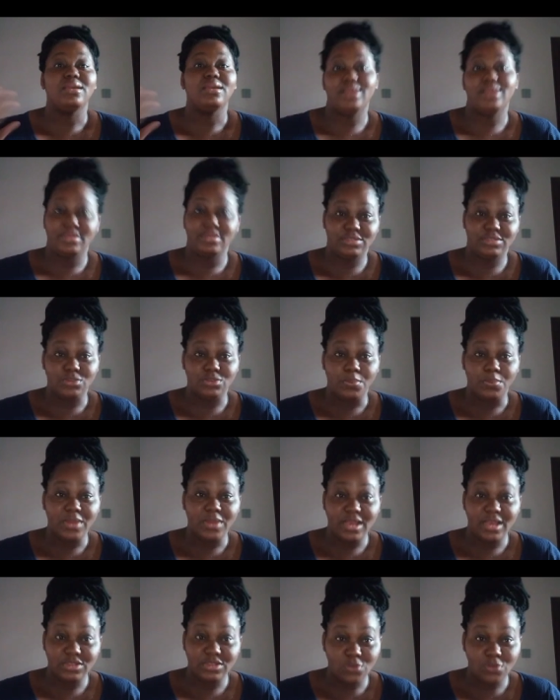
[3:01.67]
get
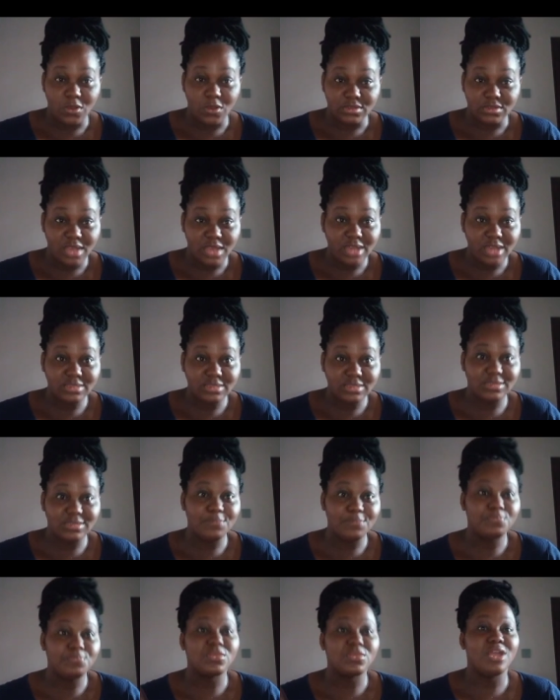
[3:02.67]
suppliers' contact
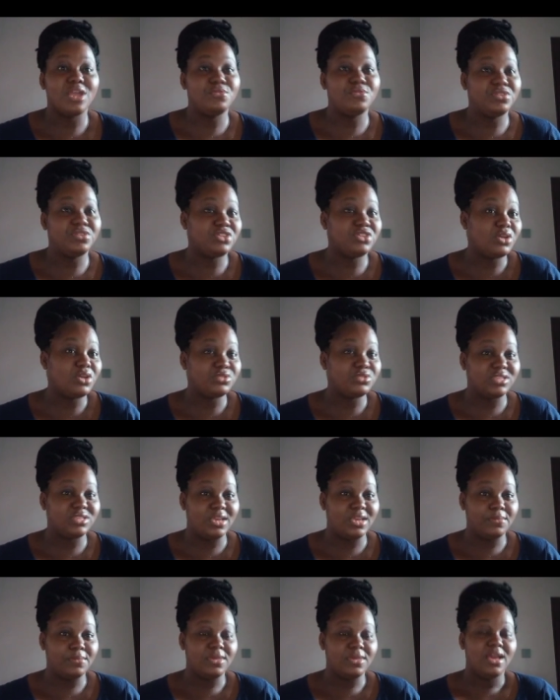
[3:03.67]
and reach out to
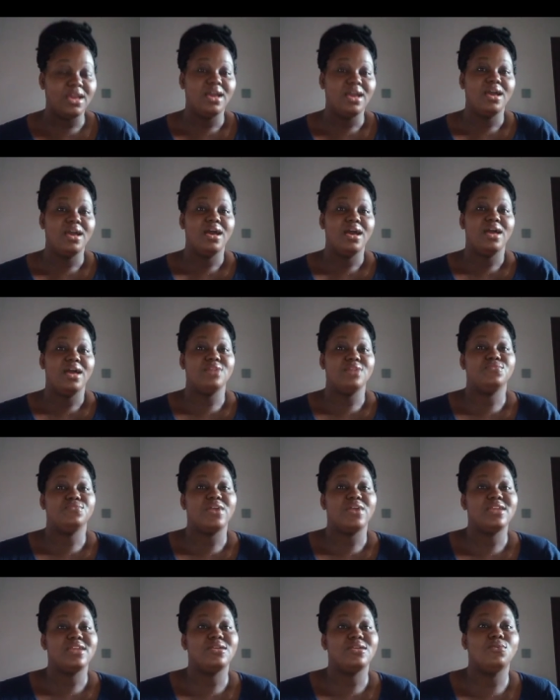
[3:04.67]
them and
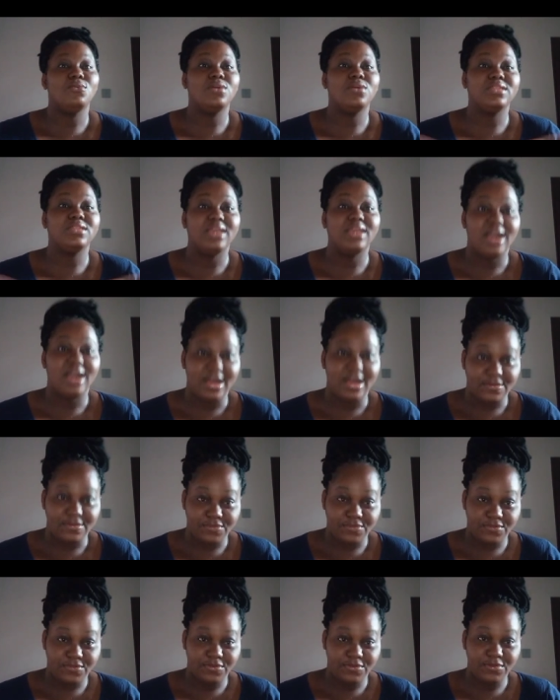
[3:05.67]
find out what they have.
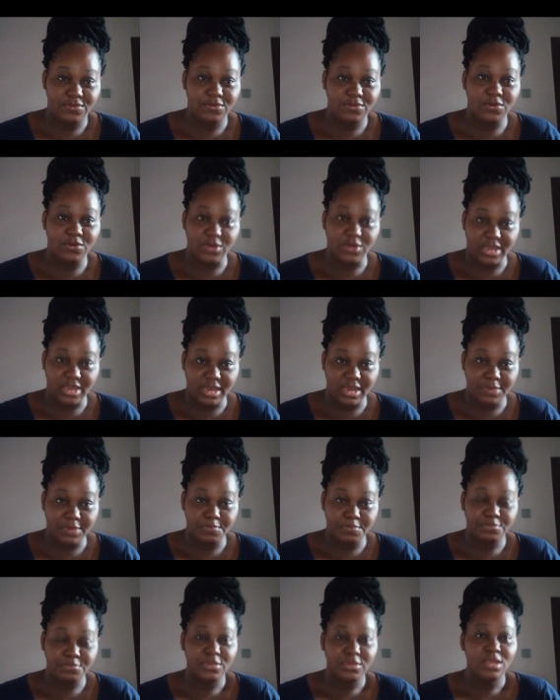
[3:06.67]

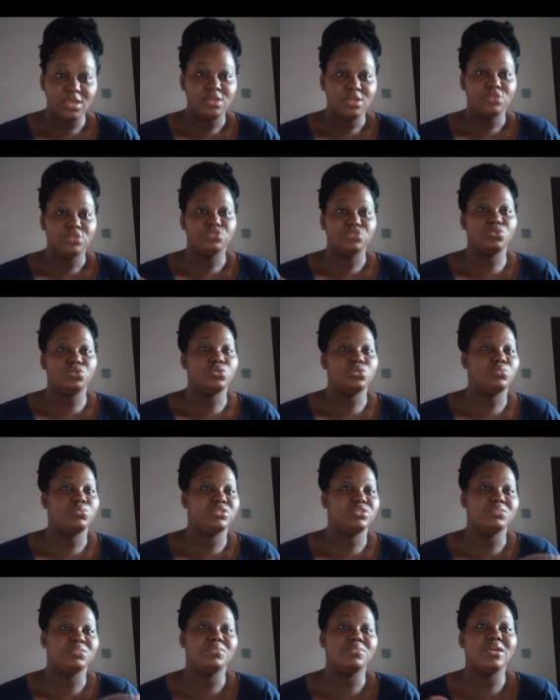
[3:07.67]
Okay, so you
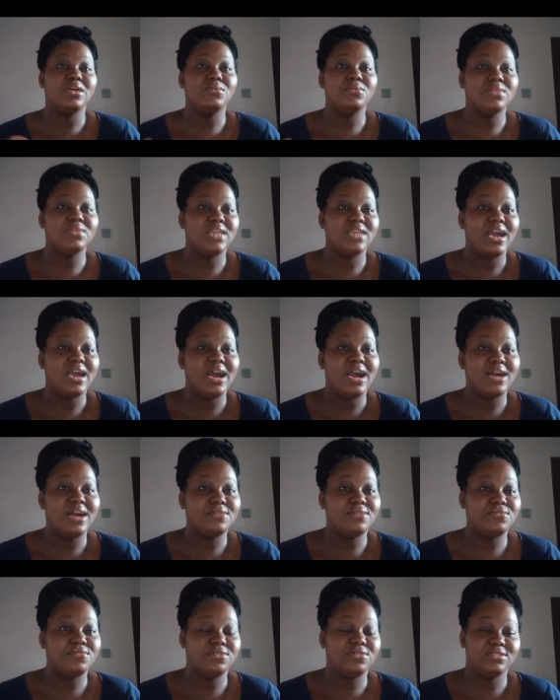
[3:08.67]
multiply what they
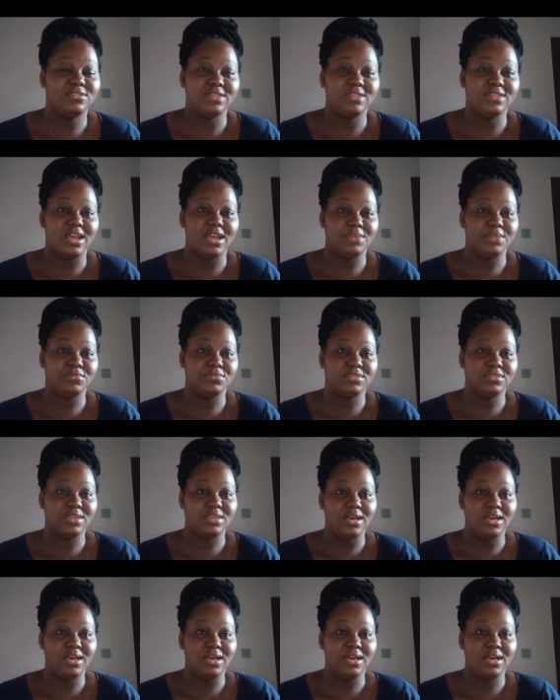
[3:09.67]
have times